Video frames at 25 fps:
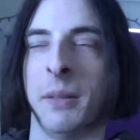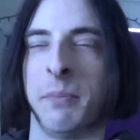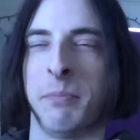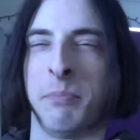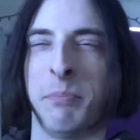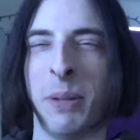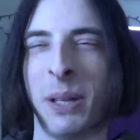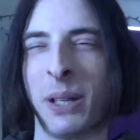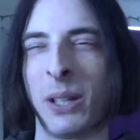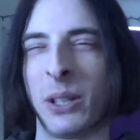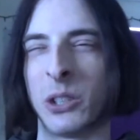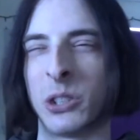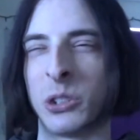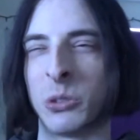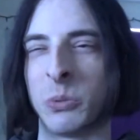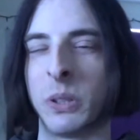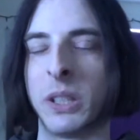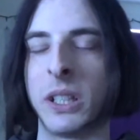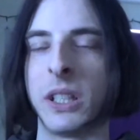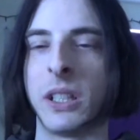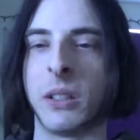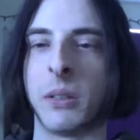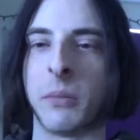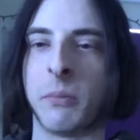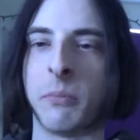
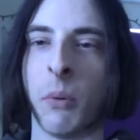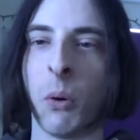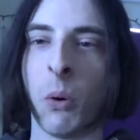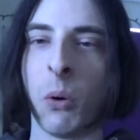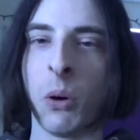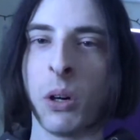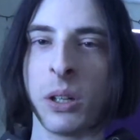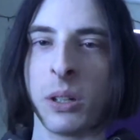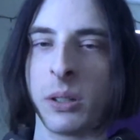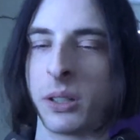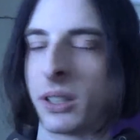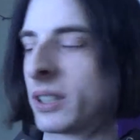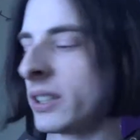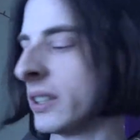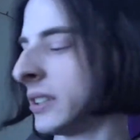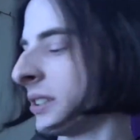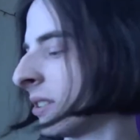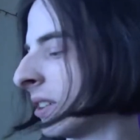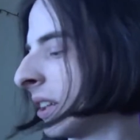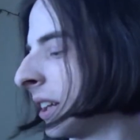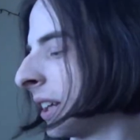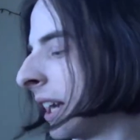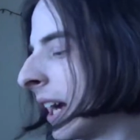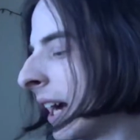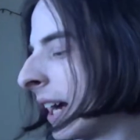bittersweet, more because
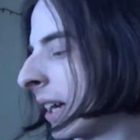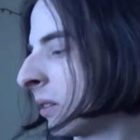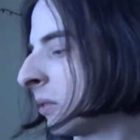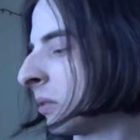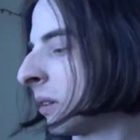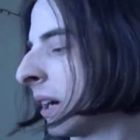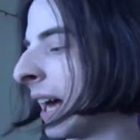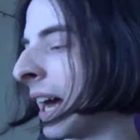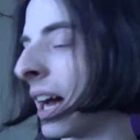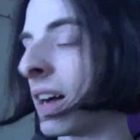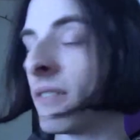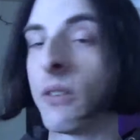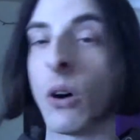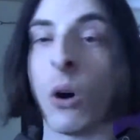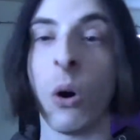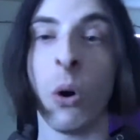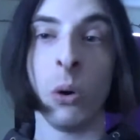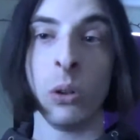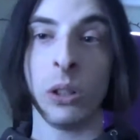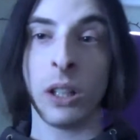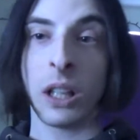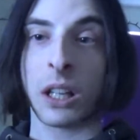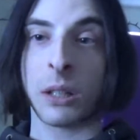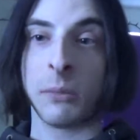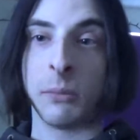like I don't have a
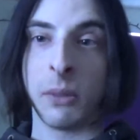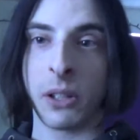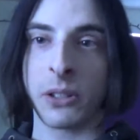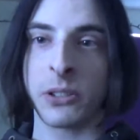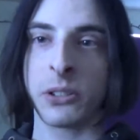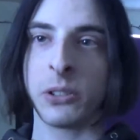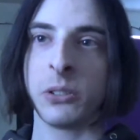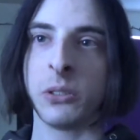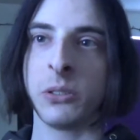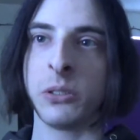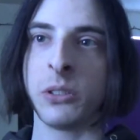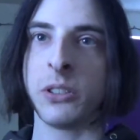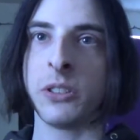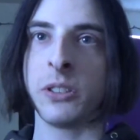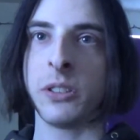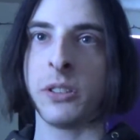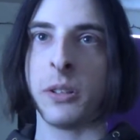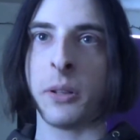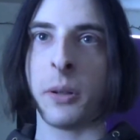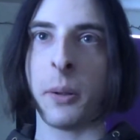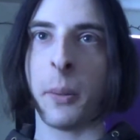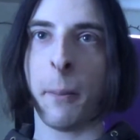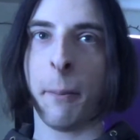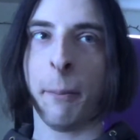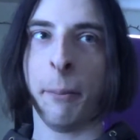whole lot of muscles,
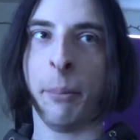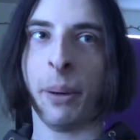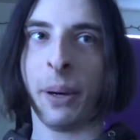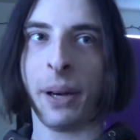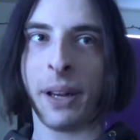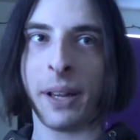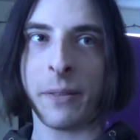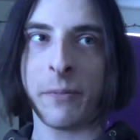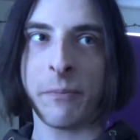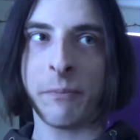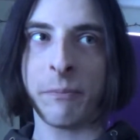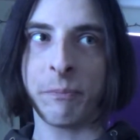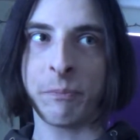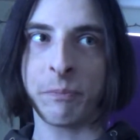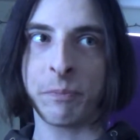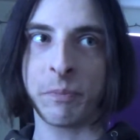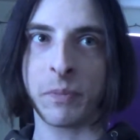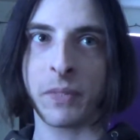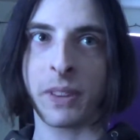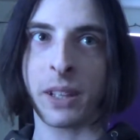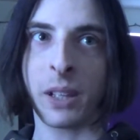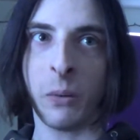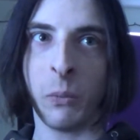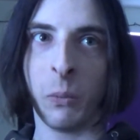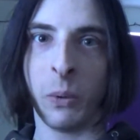but
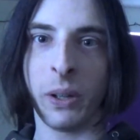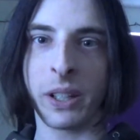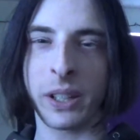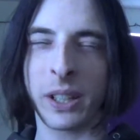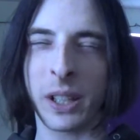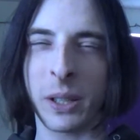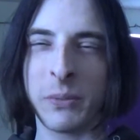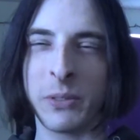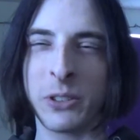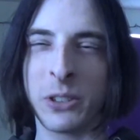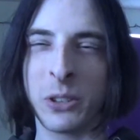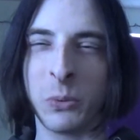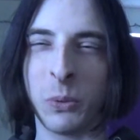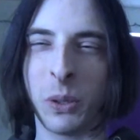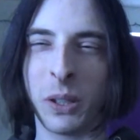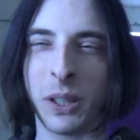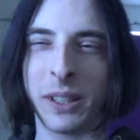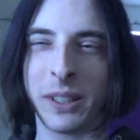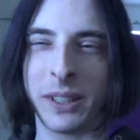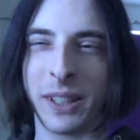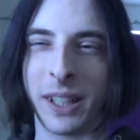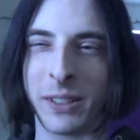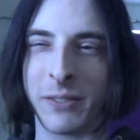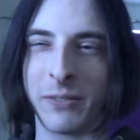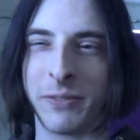when it comes to
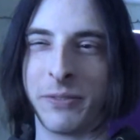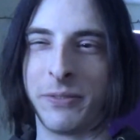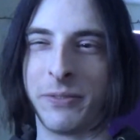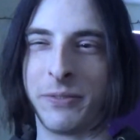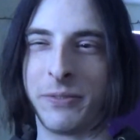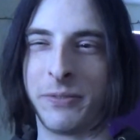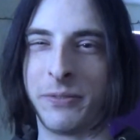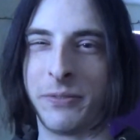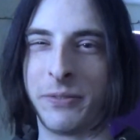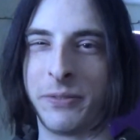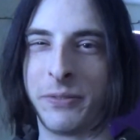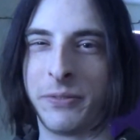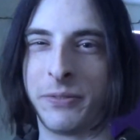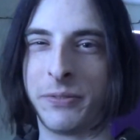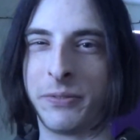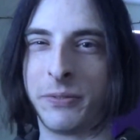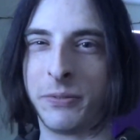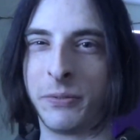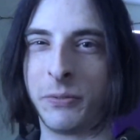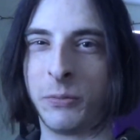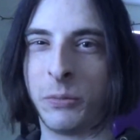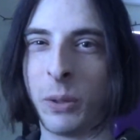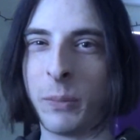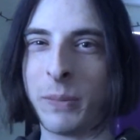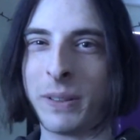wearing like
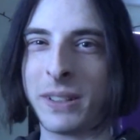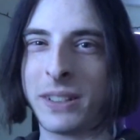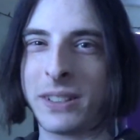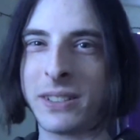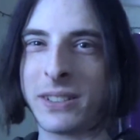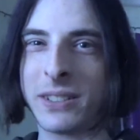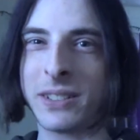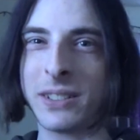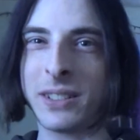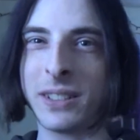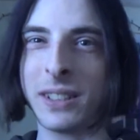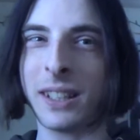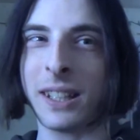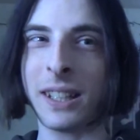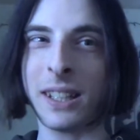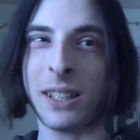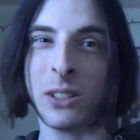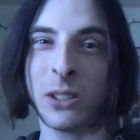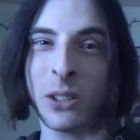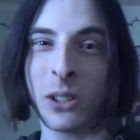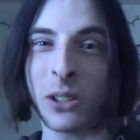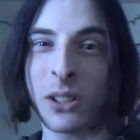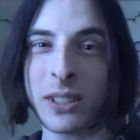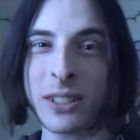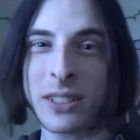women's
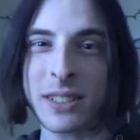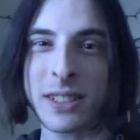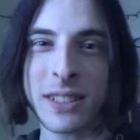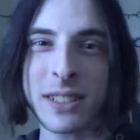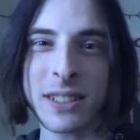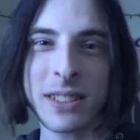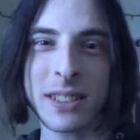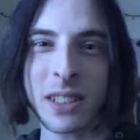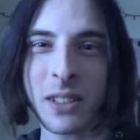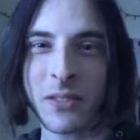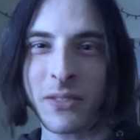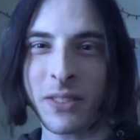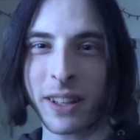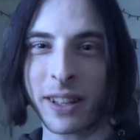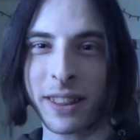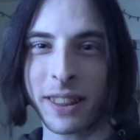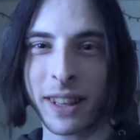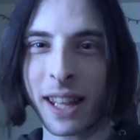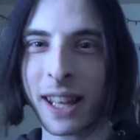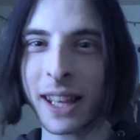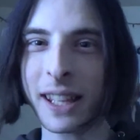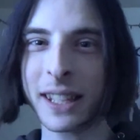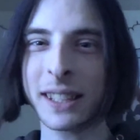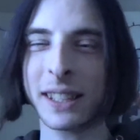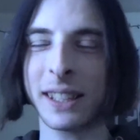t-shirts and stuff like
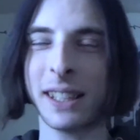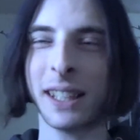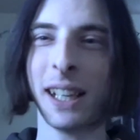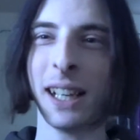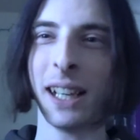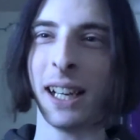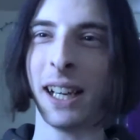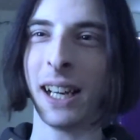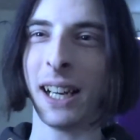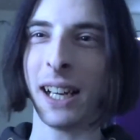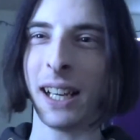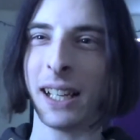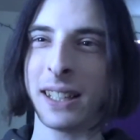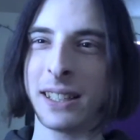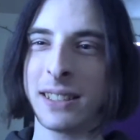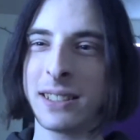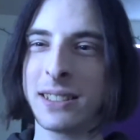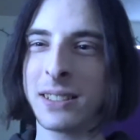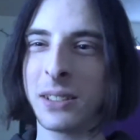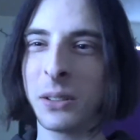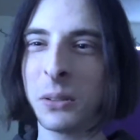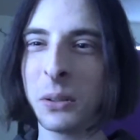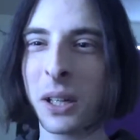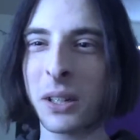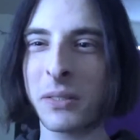that, I
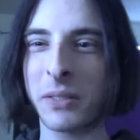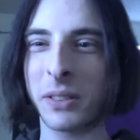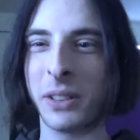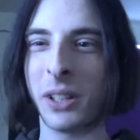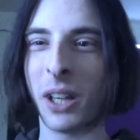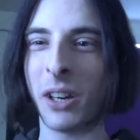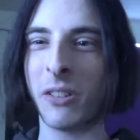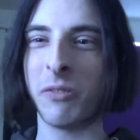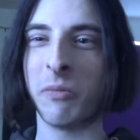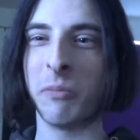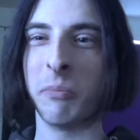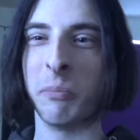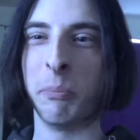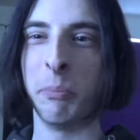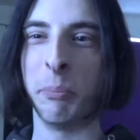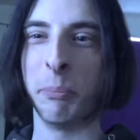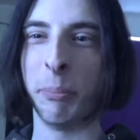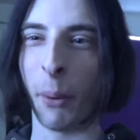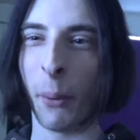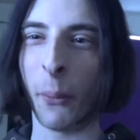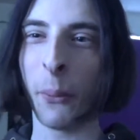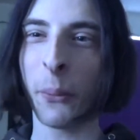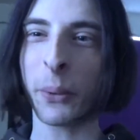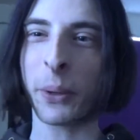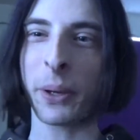still have enough
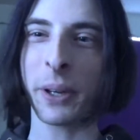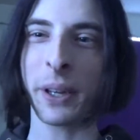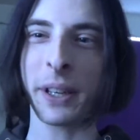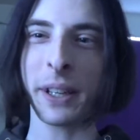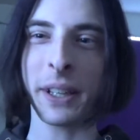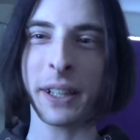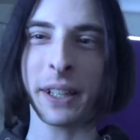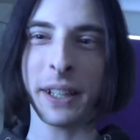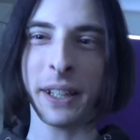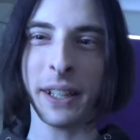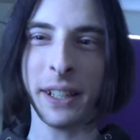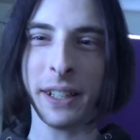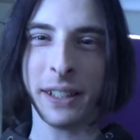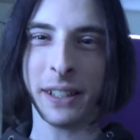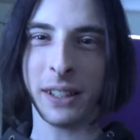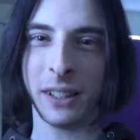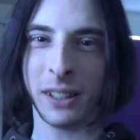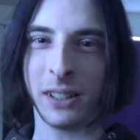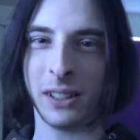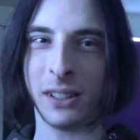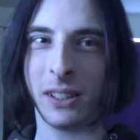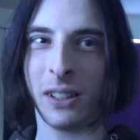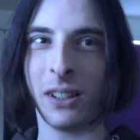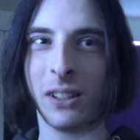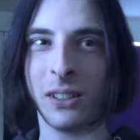bulk
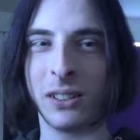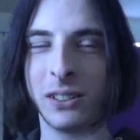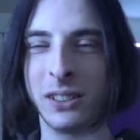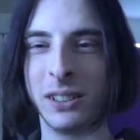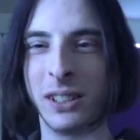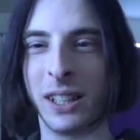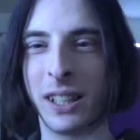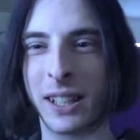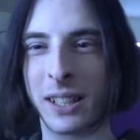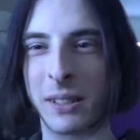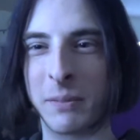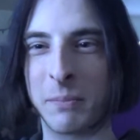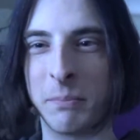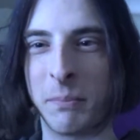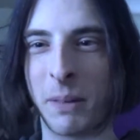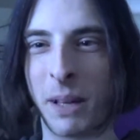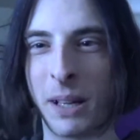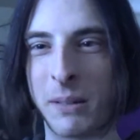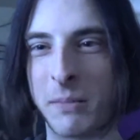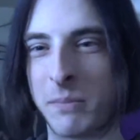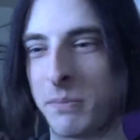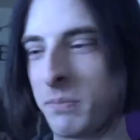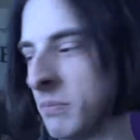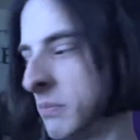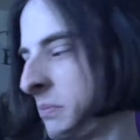on like
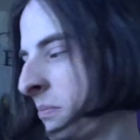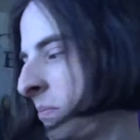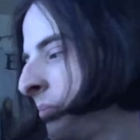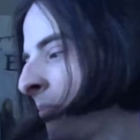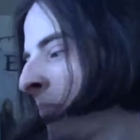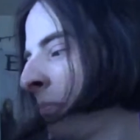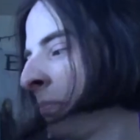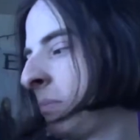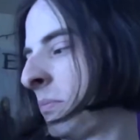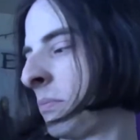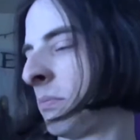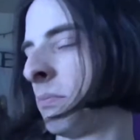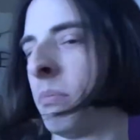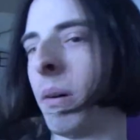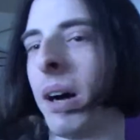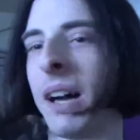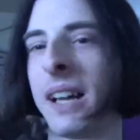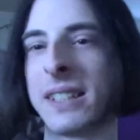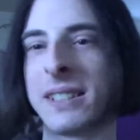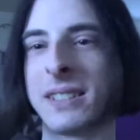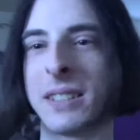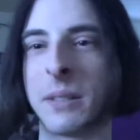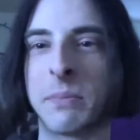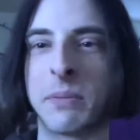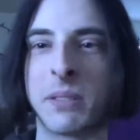my
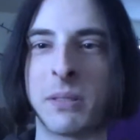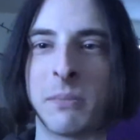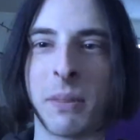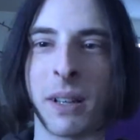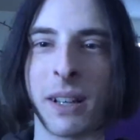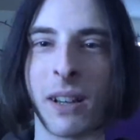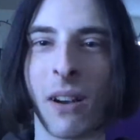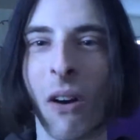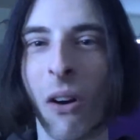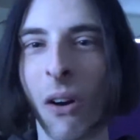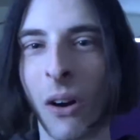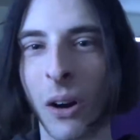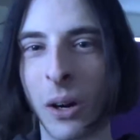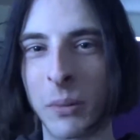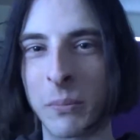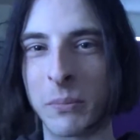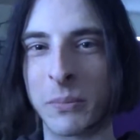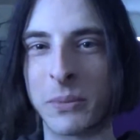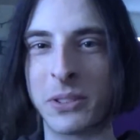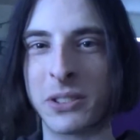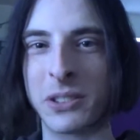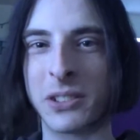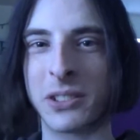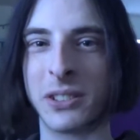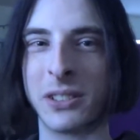biceps and my
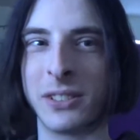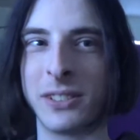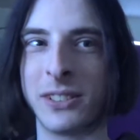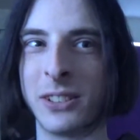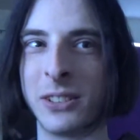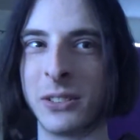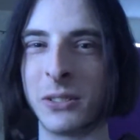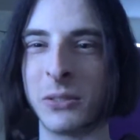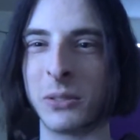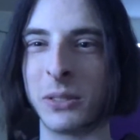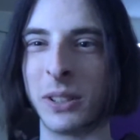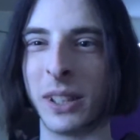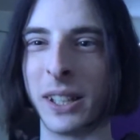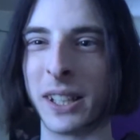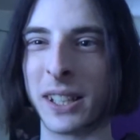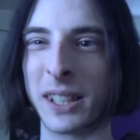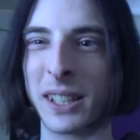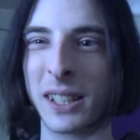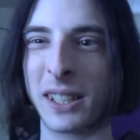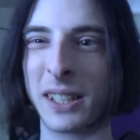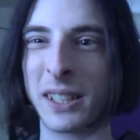arms to like